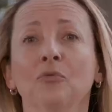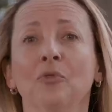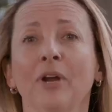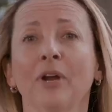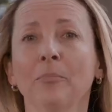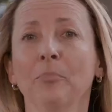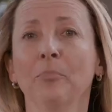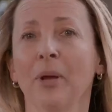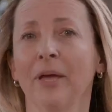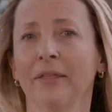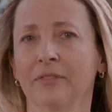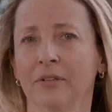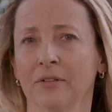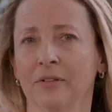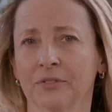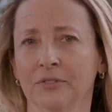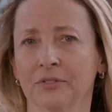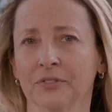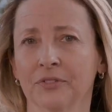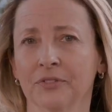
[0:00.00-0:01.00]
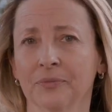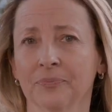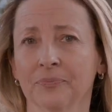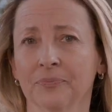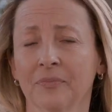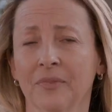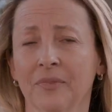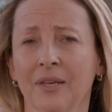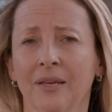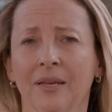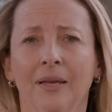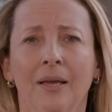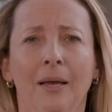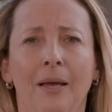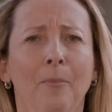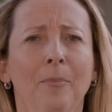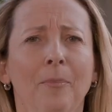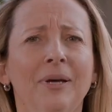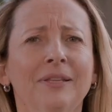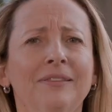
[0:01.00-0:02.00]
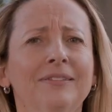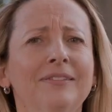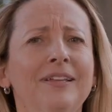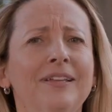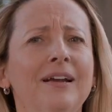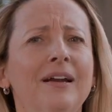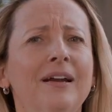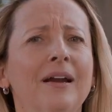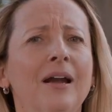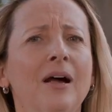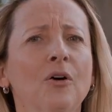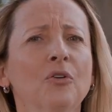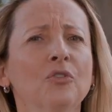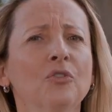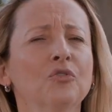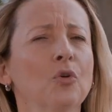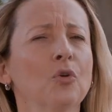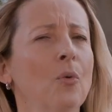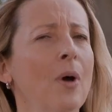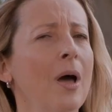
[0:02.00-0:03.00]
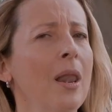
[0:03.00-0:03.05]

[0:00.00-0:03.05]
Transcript: rain patterns. But they are also